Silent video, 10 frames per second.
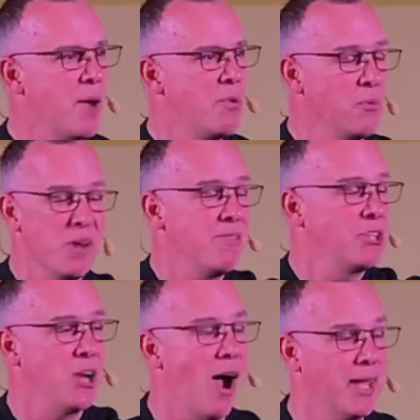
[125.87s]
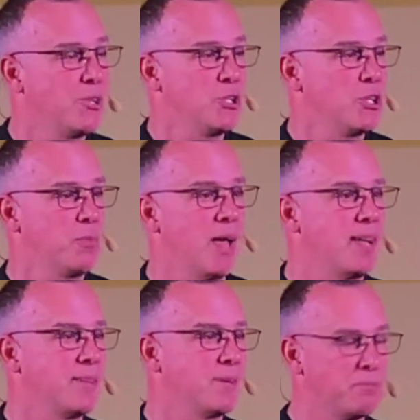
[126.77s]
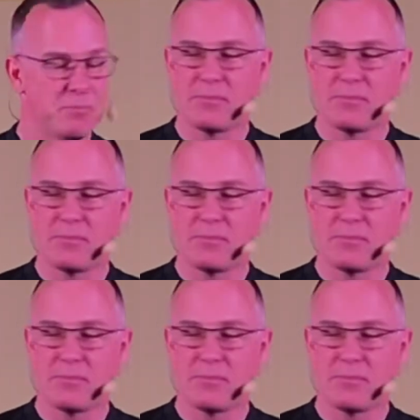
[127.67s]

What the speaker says: And we weren't even talking church planting.